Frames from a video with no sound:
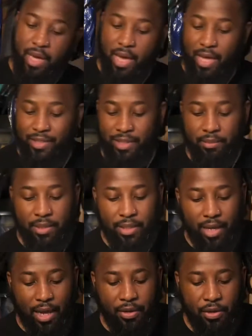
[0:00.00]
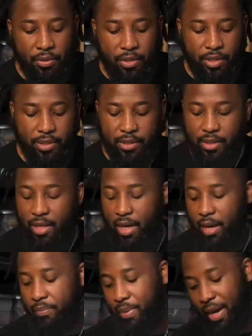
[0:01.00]
And something that I noticed
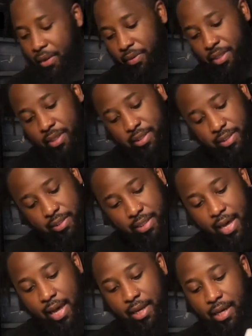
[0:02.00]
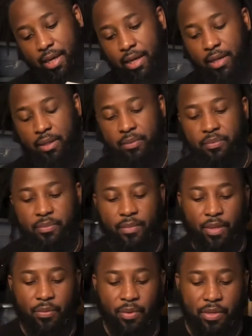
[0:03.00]
about this is that
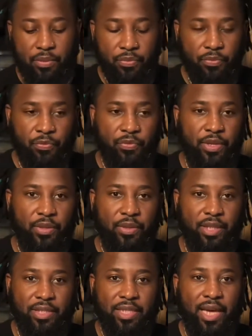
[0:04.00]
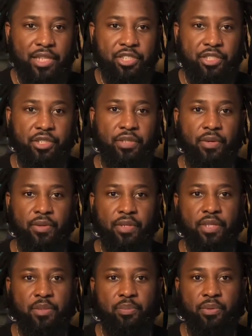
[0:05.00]
when you feel the texture on
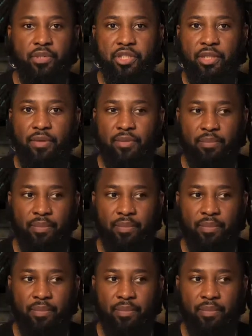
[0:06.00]
this portion of the